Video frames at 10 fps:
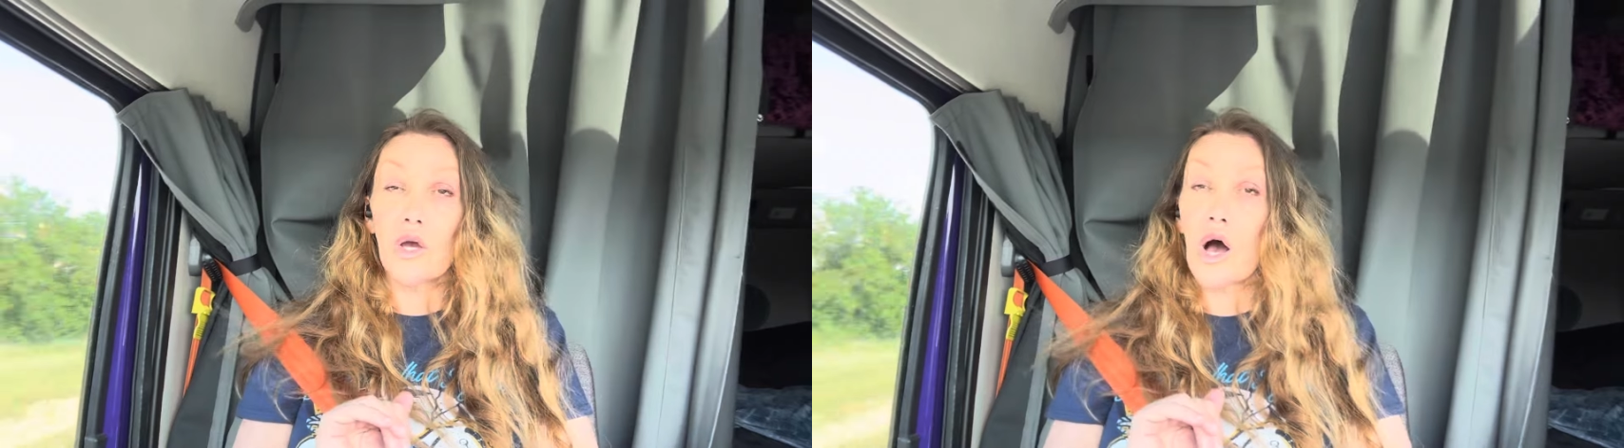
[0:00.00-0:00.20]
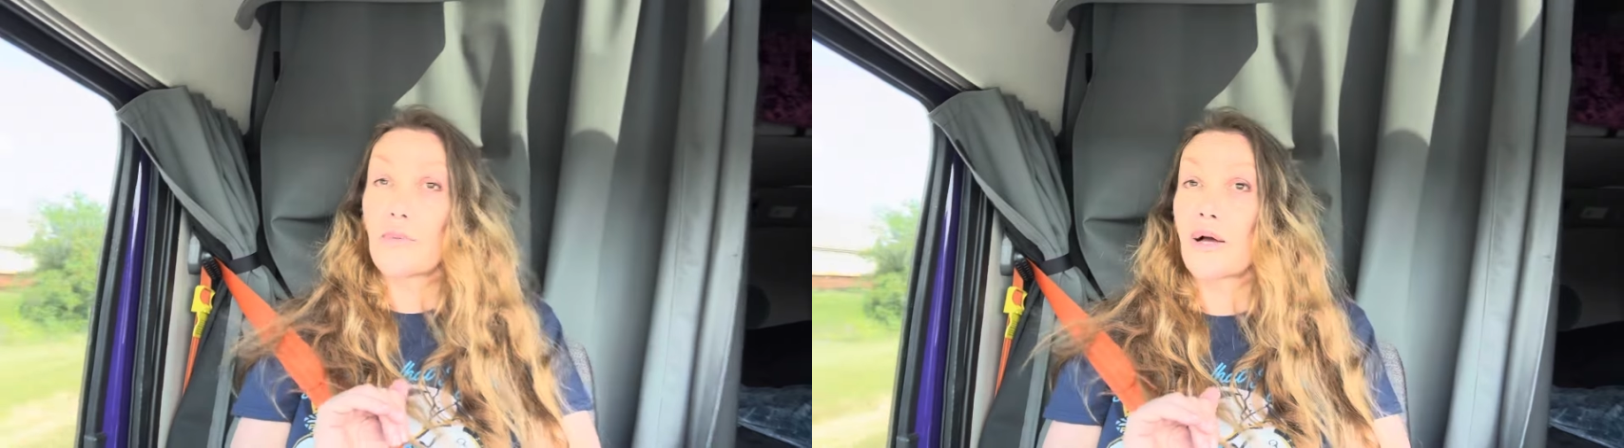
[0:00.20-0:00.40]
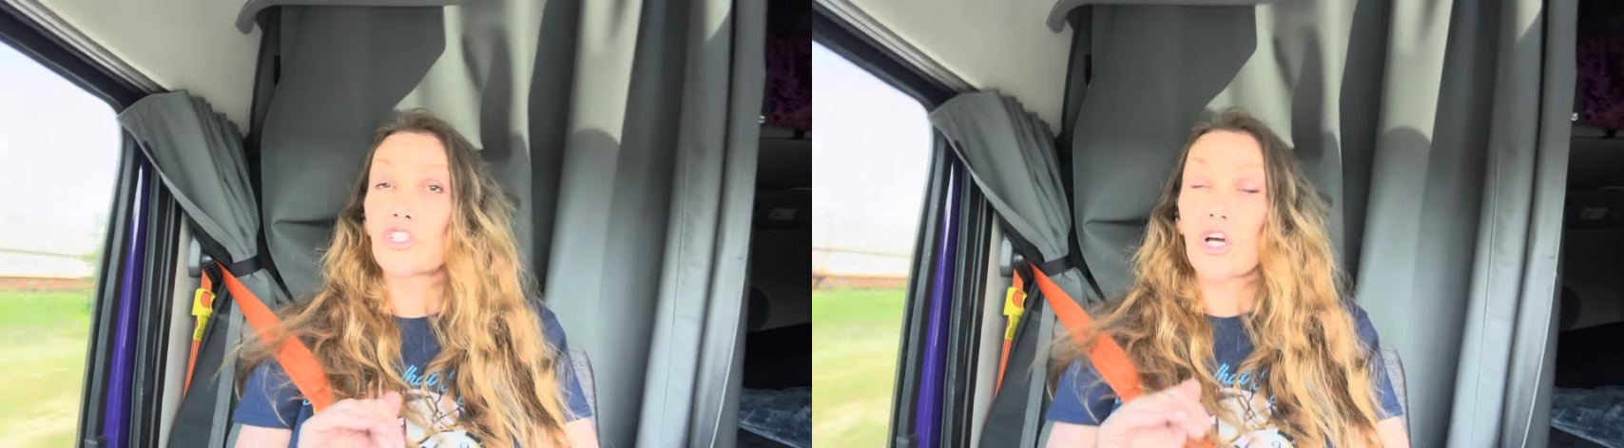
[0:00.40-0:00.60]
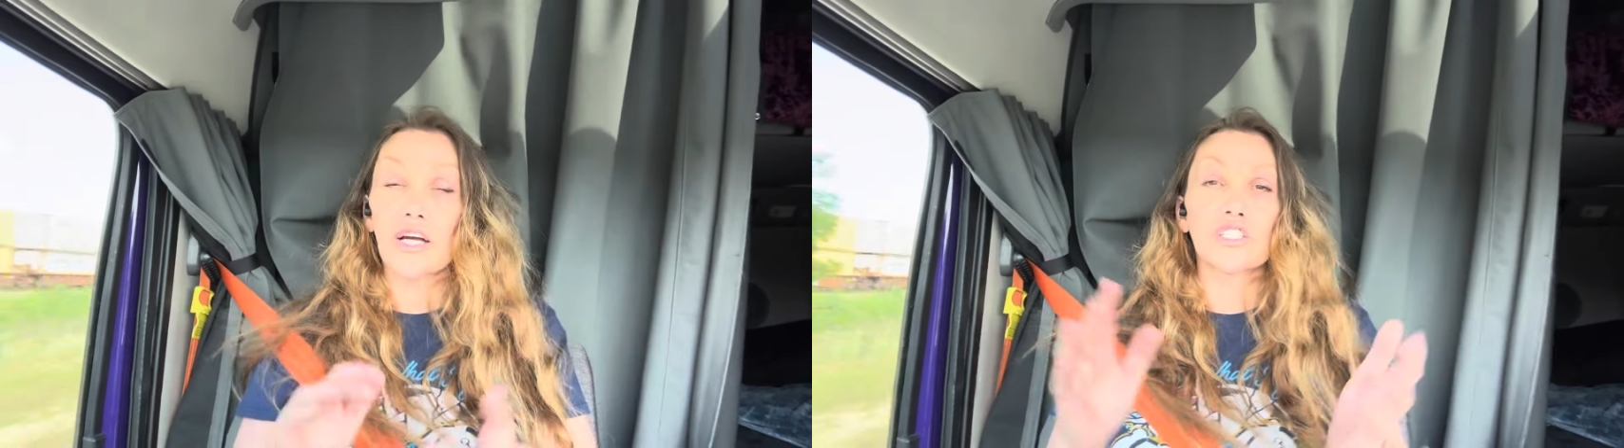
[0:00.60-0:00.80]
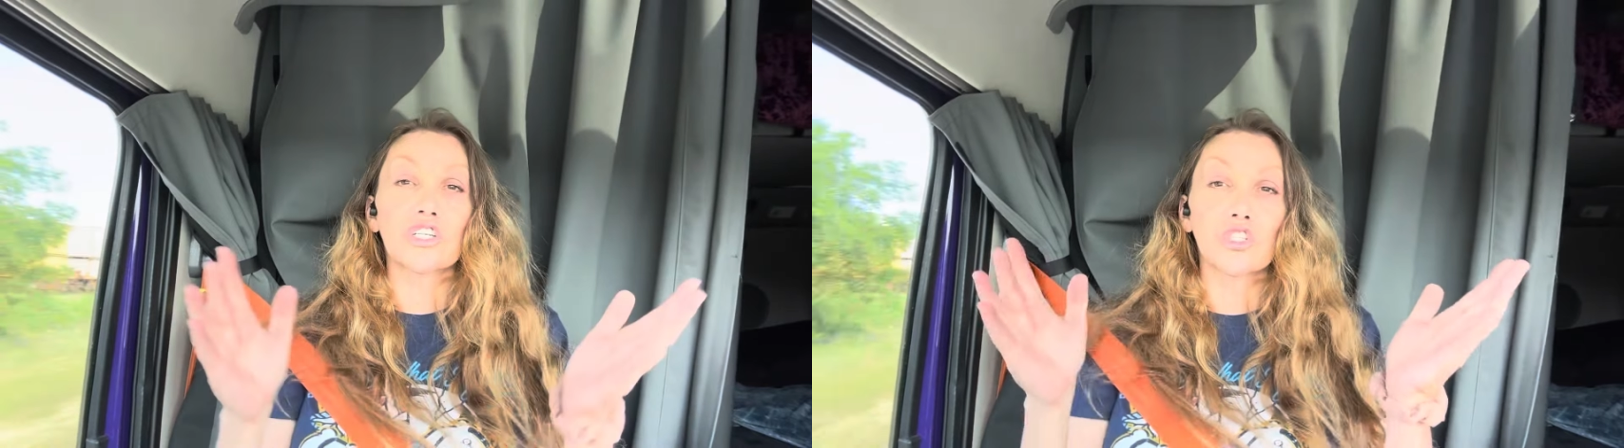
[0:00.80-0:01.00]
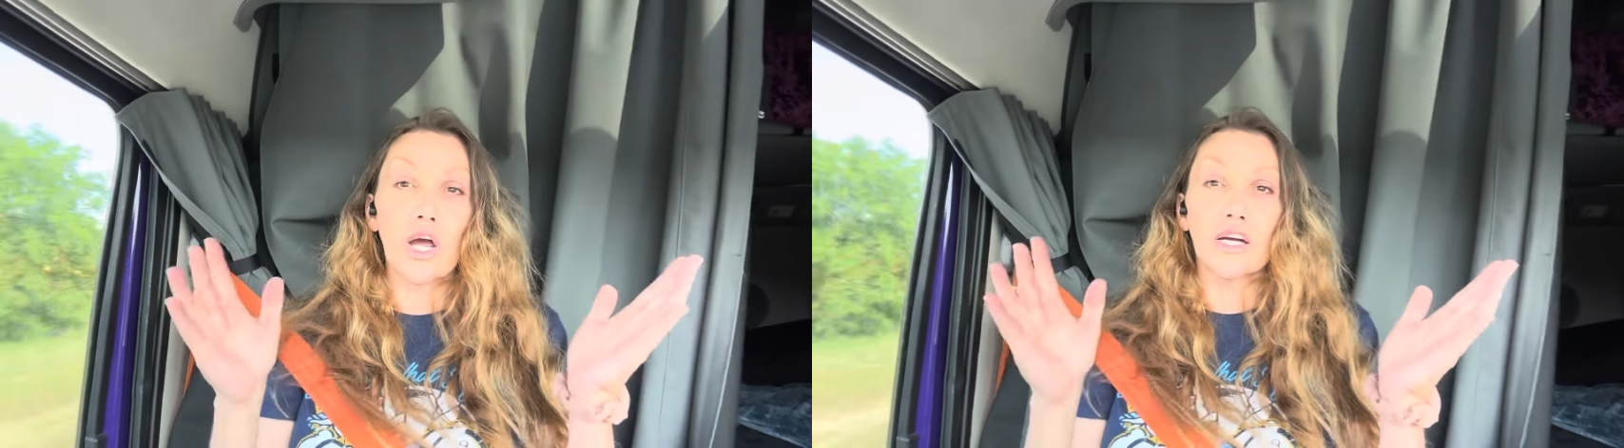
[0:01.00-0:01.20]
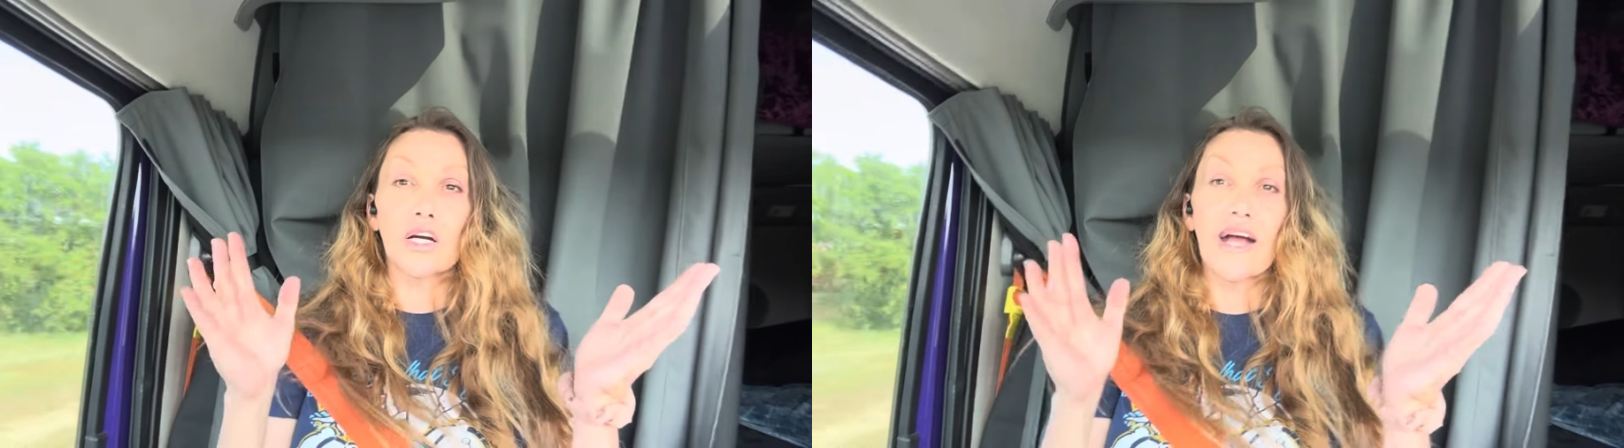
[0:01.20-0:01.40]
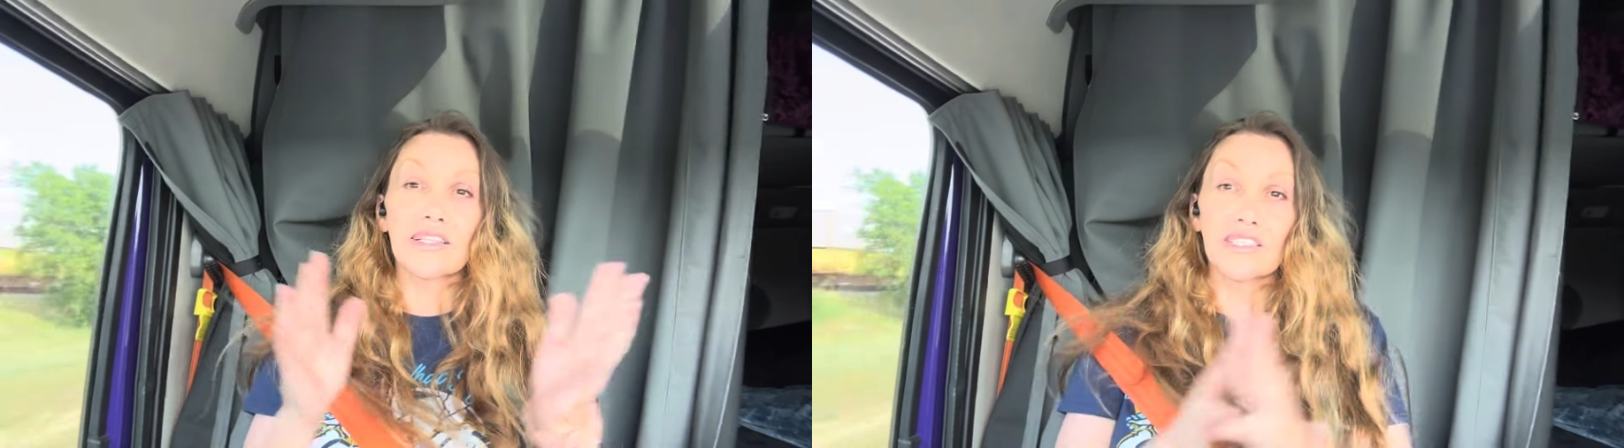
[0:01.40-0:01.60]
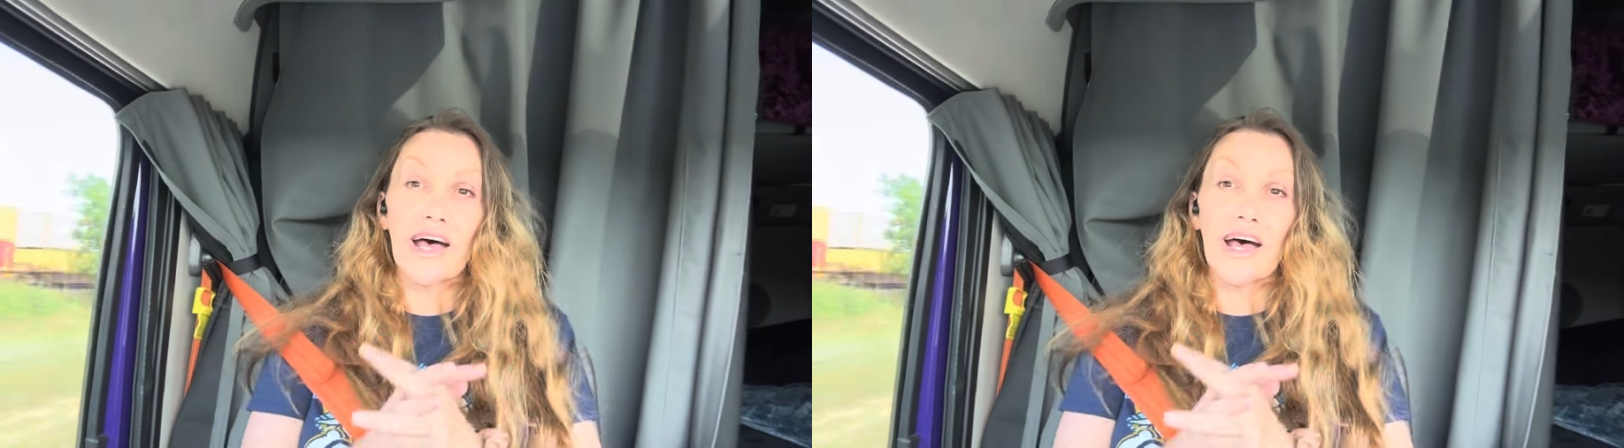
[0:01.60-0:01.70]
all my truckers and truckerettes